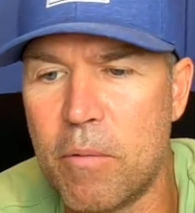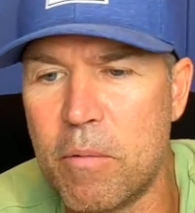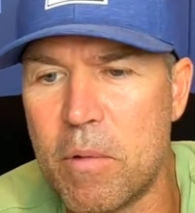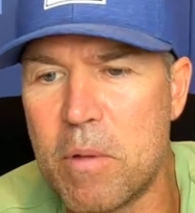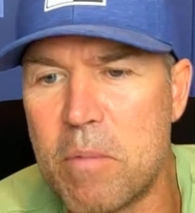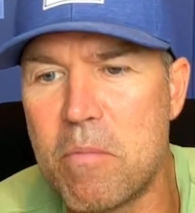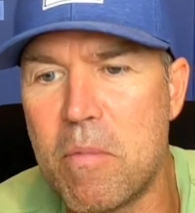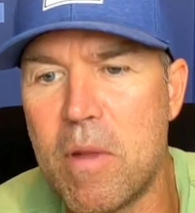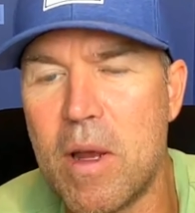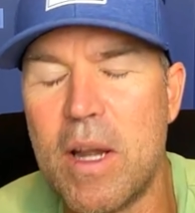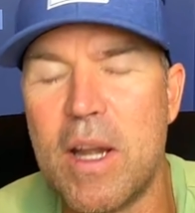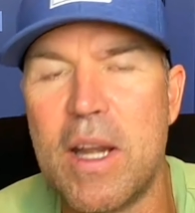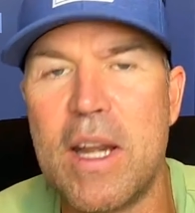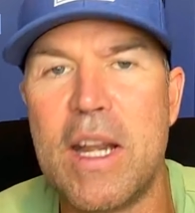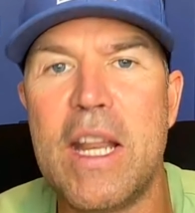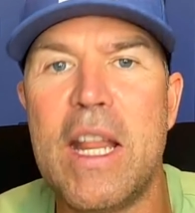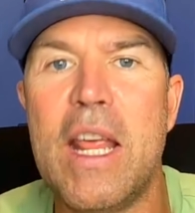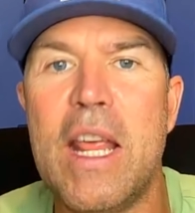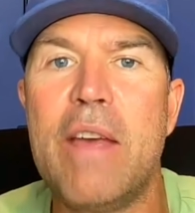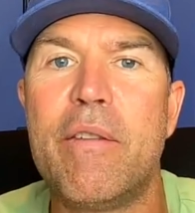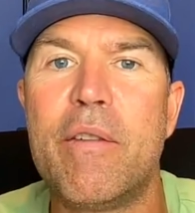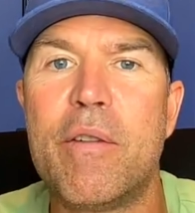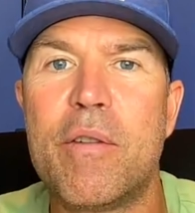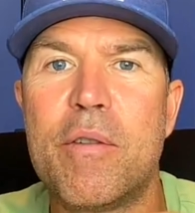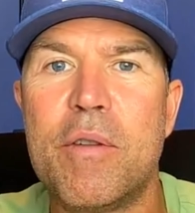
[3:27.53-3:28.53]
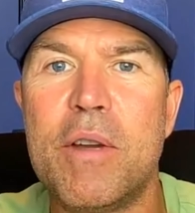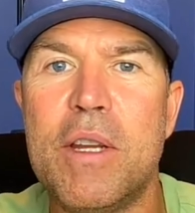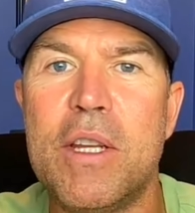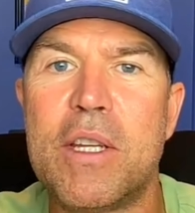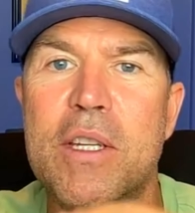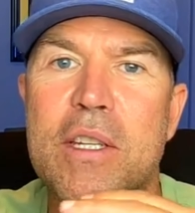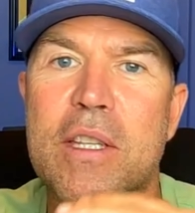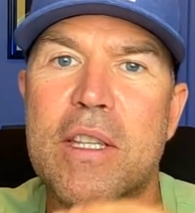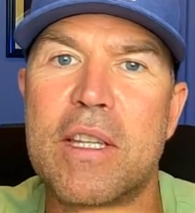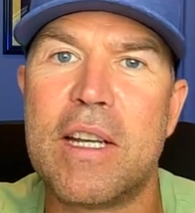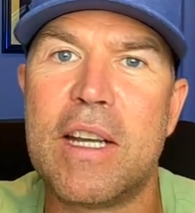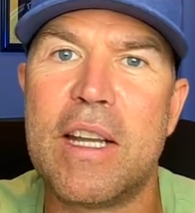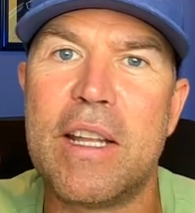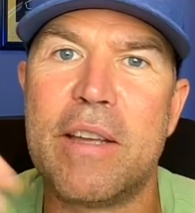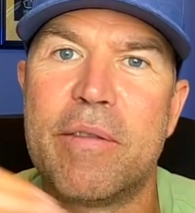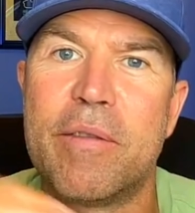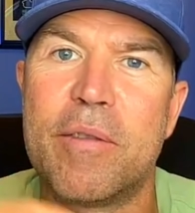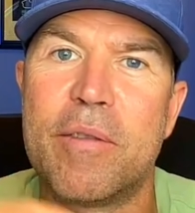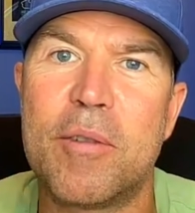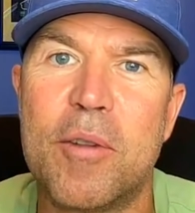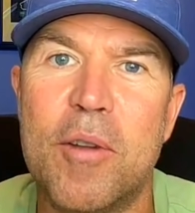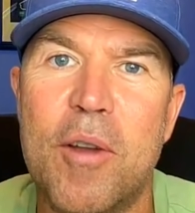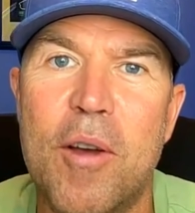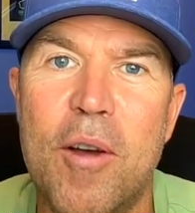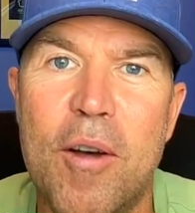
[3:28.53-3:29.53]
We might never reach the
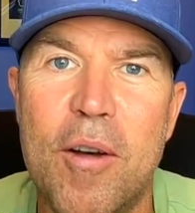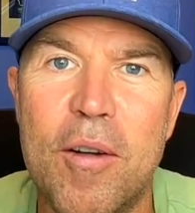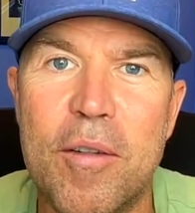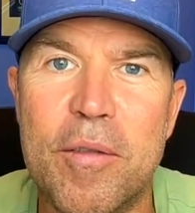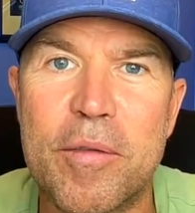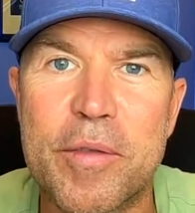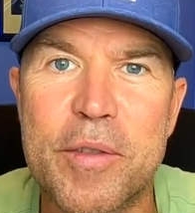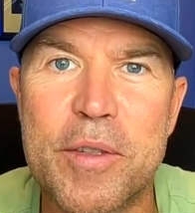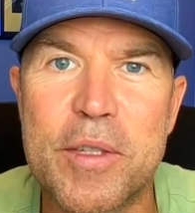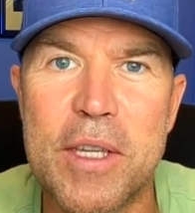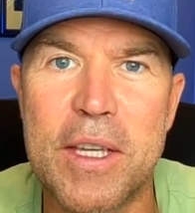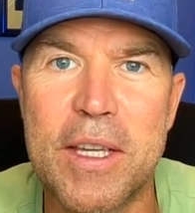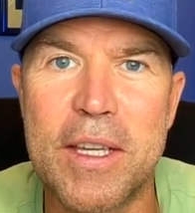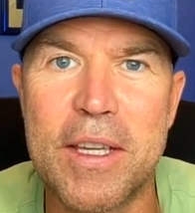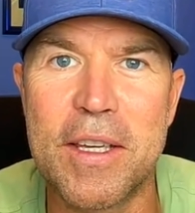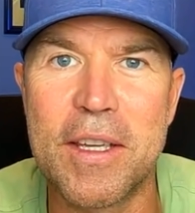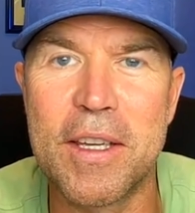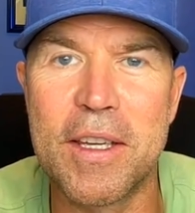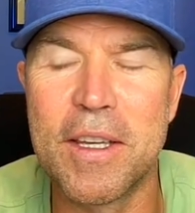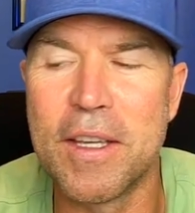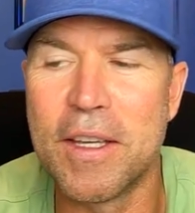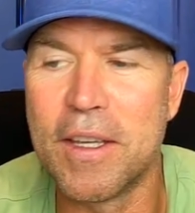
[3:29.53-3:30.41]
level of, say,